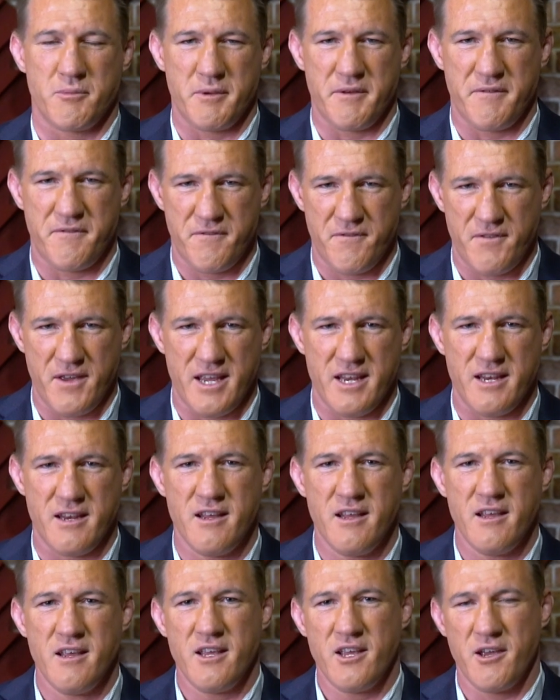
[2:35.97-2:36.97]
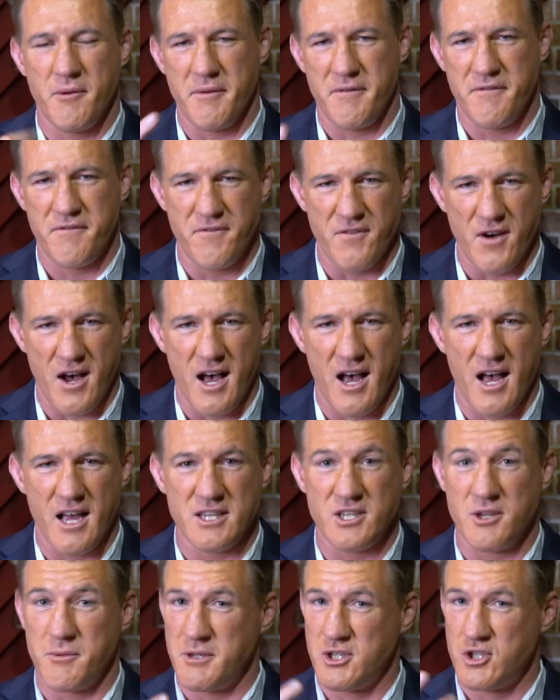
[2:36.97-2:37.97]
You'll be fit, you'll be
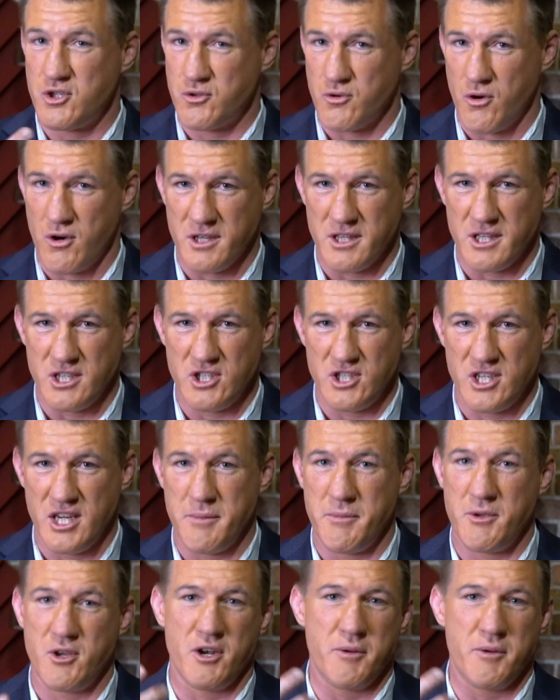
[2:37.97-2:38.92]
fast, you'll be strong in the gym,